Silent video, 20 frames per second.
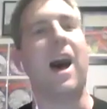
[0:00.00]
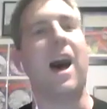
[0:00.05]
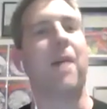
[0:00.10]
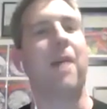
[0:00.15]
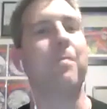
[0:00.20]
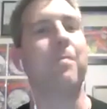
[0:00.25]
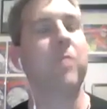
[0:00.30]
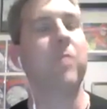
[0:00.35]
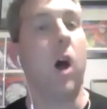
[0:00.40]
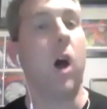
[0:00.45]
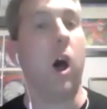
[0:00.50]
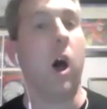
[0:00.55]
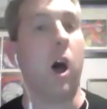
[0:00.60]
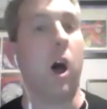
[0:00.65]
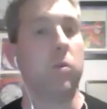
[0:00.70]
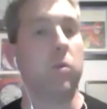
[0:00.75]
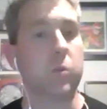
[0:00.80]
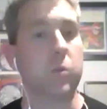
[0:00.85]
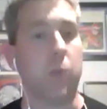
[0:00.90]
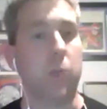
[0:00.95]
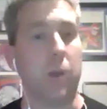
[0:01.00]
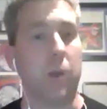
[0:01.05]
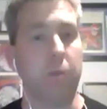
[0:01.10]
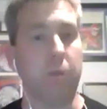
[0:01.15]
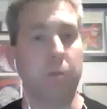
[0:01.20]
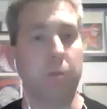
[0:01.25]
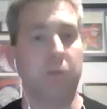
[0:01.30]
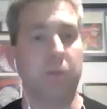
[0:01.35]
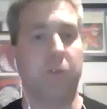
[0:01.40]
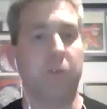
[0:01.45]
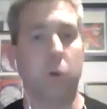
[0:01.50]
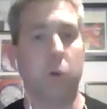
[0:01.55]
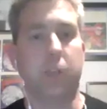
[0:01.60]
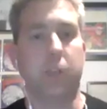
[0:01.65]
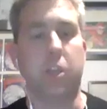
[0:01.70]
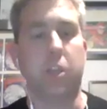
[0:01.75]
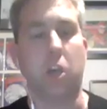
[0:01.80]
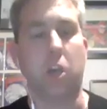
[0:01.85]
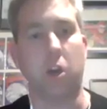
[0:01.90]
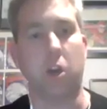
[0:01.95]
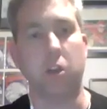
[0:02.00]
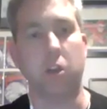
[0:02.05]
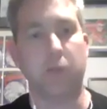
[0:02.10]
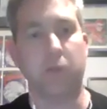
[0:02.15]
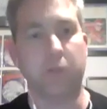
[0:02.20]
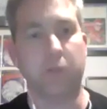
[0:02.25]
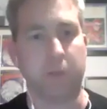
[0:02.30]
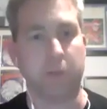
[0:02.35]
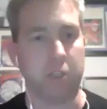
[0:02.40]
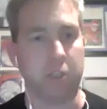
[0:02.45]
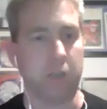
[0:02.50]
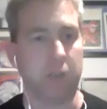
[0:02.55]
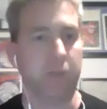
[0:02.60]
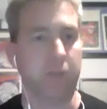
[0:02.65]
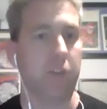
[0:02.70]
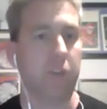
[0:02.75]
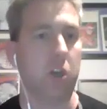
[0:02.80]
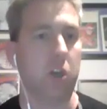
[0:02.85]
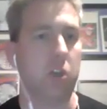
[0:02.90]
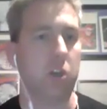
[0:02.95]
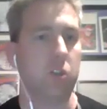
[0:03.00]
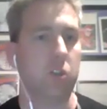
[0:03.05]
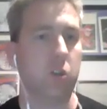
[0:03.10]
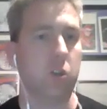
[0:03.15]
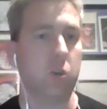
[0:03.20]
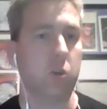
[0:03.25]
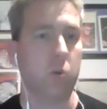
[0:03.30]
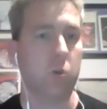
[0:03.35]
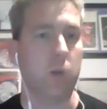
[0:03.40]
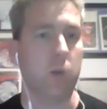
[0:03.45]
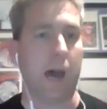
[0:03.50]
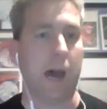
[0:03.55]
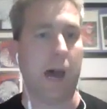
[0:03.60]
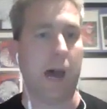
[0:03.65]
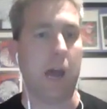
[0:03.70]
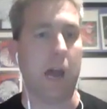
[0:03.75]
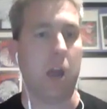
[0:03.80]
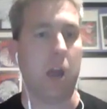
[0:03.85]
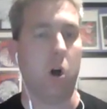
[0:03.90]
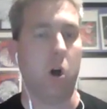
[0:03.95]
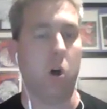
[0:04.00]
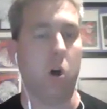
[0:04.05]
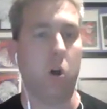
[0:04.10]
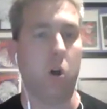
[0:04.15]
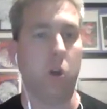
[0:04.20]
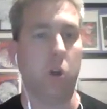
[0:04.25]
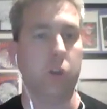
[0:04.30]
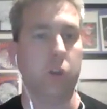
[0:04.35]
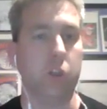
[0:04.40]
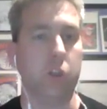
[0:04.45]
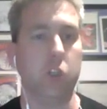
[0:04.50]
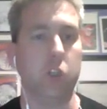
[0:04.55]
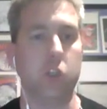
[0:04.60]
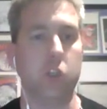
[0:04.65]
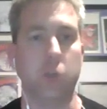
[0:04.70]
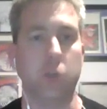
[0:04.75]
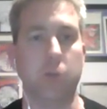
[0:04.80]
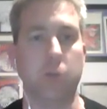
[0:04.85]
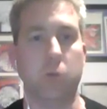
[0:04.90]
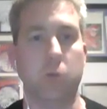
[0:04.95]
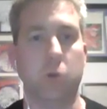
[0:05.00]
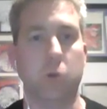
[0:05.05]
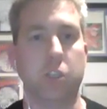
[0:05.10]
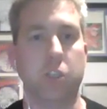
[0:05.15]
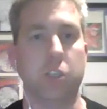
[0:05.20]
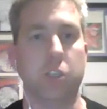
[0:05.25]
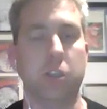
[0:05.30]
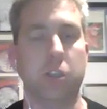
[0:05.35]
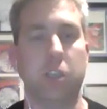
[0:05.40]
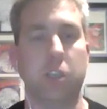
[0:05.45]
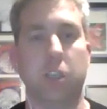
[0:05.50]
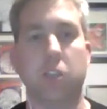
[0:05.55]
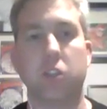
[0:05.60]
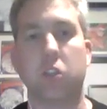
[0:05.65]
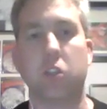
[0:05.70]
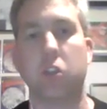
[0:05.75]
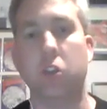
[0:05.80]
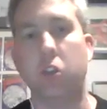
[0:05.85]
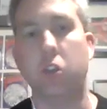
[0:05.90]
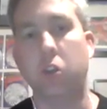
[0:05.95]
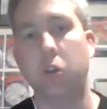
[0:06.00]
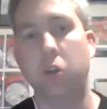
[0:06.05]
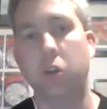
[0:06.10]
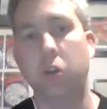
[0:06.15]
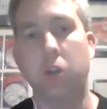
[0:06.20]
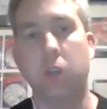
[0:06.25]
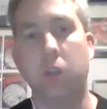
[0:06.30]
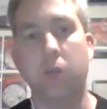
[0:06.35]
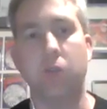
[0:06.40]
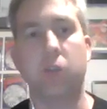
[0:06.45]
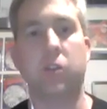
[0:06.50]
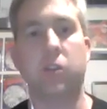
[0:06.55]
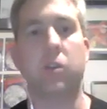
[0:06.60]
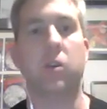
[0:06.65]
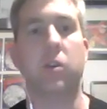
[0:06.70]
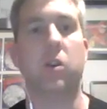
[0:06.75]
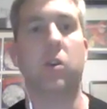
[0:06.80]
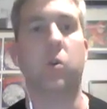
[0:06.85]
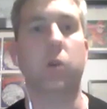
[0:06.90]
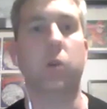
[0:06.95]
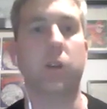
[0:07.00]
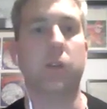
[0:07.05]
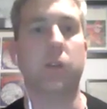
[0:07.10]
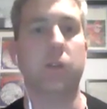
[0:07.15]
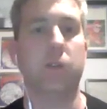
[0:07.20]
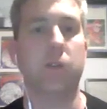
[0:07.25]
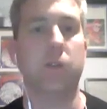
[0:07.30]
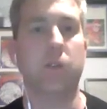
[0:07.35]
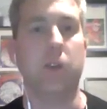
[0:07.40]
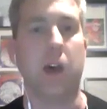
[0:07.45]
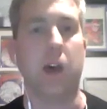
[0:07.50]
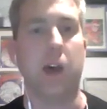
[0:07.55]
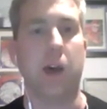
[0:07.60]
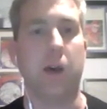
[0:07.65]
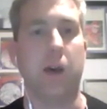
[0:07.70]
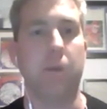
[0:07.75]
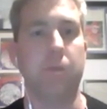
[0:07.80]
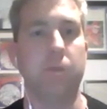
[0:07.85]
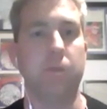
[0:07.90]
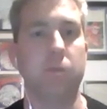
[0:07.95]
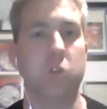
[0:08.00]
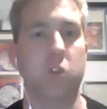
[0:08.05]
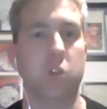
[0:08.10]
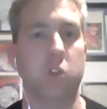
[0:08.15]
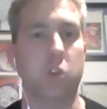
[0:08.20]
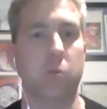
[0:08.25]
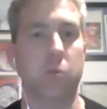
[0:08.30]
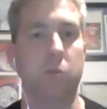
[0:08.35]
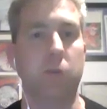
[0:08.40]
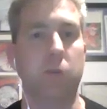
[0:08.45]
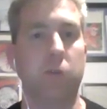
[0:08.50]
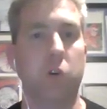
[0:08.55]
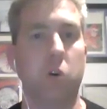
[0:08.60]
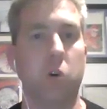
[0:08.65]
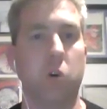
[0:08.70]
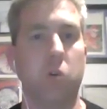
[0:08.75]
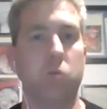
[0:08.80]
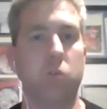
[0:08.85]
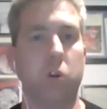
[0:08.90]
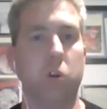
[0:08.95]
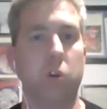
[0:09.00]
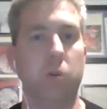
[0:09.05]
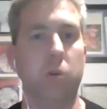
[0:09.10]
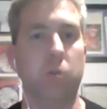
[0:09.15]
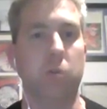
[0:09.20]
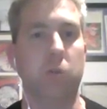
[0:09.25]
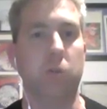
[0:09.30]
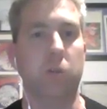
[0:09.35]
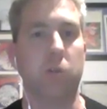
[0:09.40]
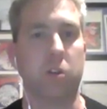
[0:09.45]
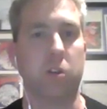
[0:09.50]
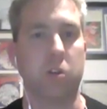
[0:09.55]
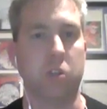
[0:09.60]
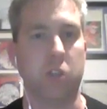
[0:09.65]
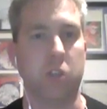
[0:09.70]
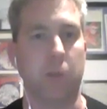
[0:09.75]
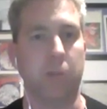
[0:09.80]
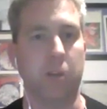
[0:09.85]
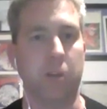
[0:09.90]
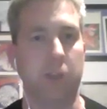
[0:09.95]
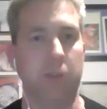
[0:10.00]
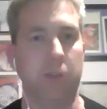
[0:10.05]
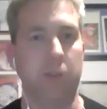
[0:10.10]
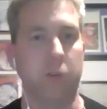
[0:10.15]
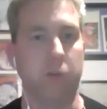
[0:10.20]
um, I was wondering before we go, especially for those who are on YouTube and watching this, could you give us a quick um, zoom of your room? Because I believe